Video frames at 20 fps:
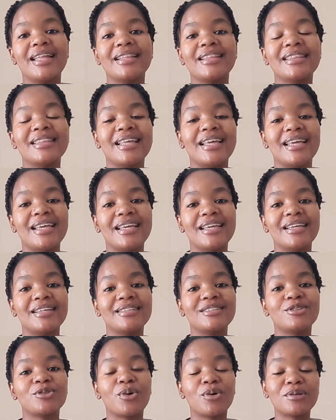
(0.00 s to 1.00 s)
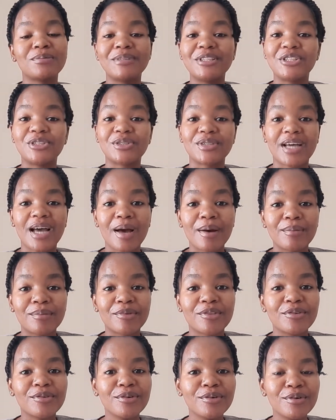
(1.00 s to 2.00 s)
they told me to come
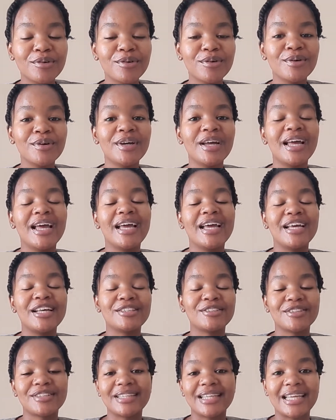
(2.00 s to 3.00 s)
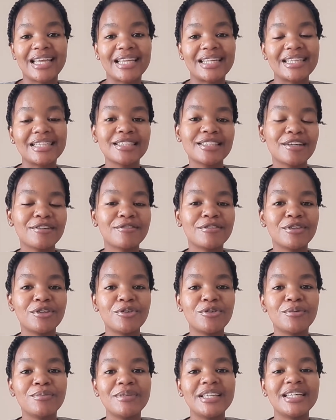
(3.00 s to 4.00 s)
through so they can
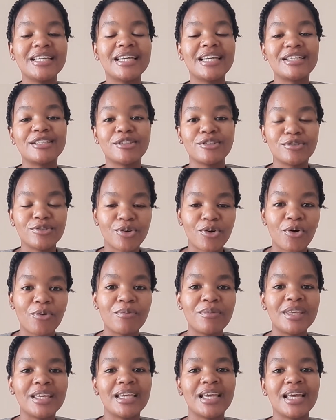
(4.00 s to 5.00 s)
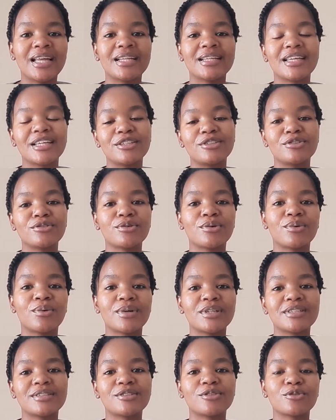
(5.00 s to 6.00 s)
interview me, get to know me, and get to know
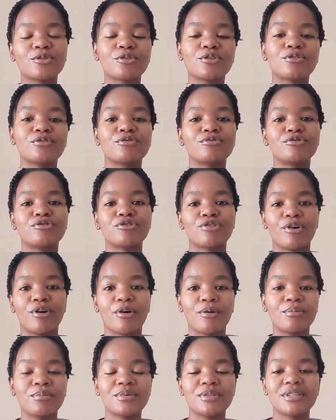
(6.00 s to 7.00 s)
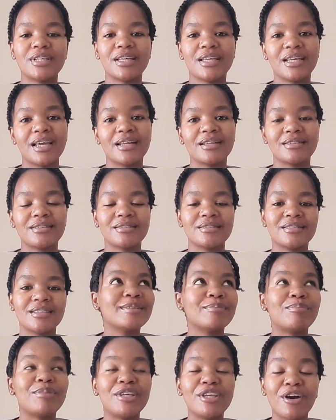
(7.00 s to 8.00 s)
what sort of jobs they can
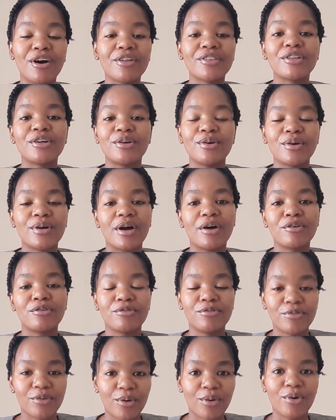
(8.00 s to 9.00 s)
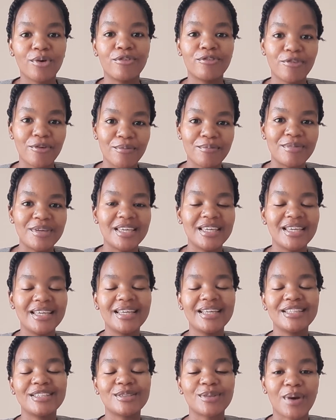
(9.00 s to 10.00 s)
be on the lookout for
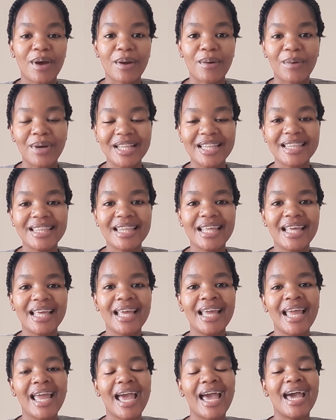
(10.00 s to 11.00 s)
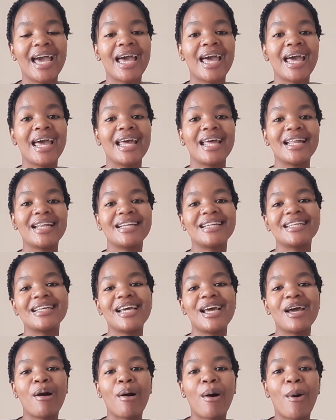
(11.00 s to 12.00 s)
me. So I went there, and
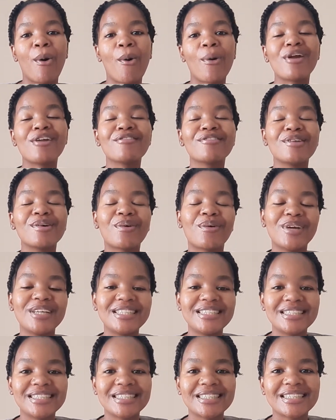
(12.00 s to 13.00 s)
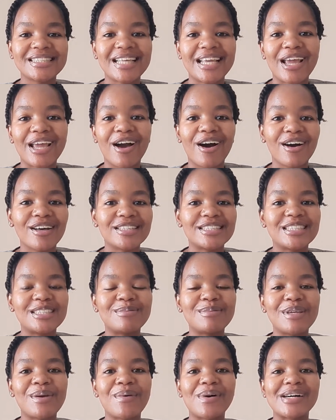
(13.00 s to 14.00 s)
one of the questions they asked
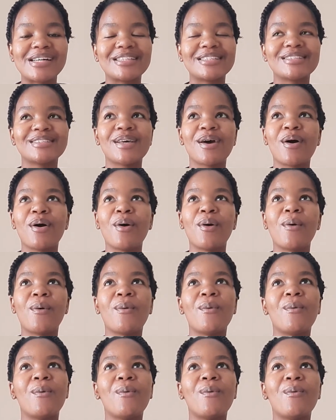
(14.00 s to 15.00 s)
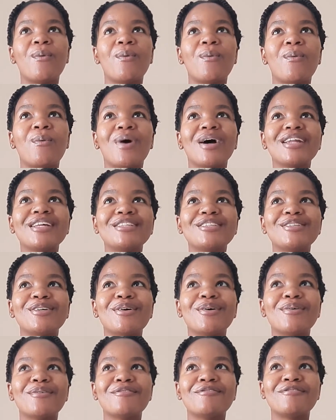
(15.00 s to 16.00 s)
me was, what is
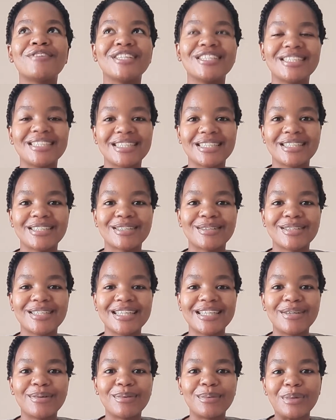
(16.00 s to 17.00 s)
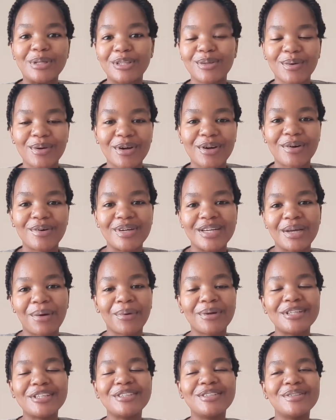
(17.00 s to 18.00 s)
your vision with your career?
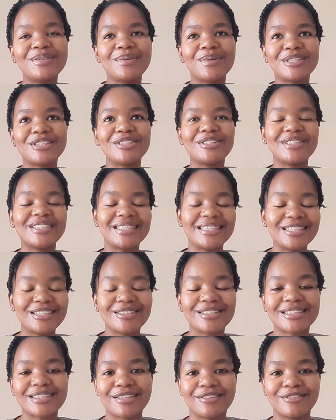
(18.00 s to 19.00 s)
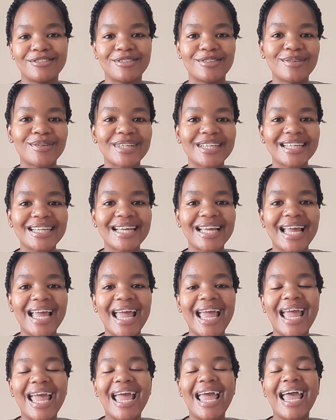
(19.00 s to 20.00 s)
What do you want to see yourself doing?
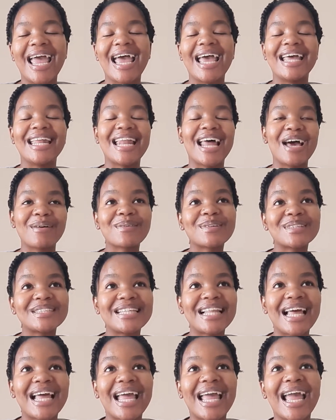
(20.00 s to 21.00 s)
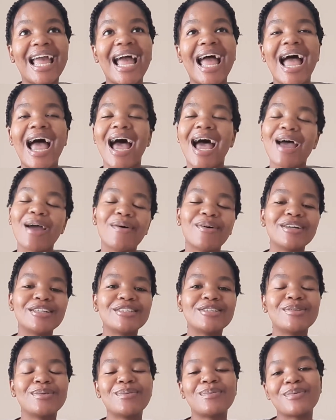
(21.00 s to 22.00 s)
And I was like, I want
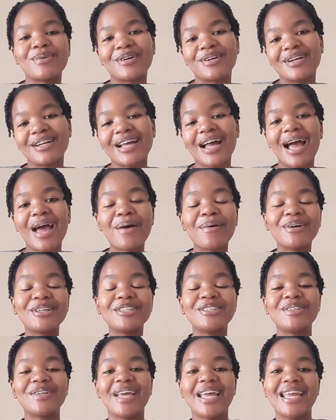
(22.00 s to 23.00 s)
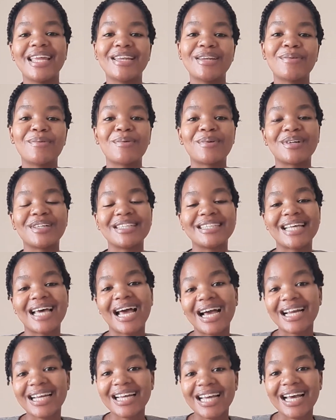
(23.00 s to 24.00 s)
to end world
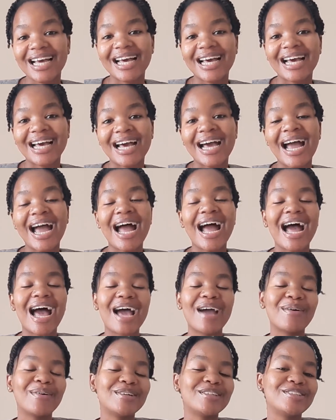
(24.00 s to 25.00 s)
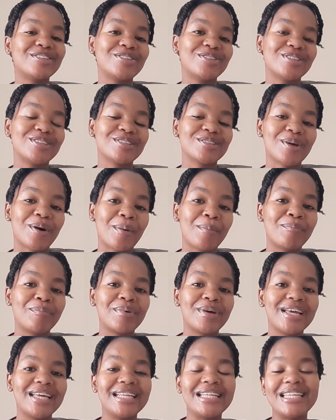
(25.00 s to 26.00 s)
hunger. I want to
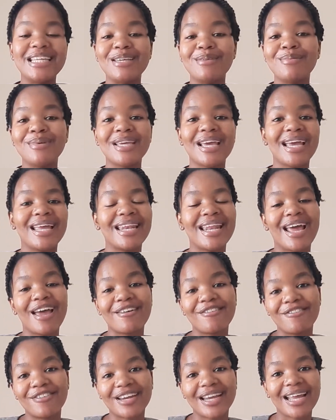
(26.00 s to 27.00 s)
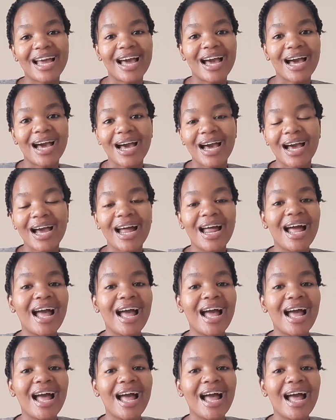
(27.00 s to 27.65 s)
stop anemia in Africa.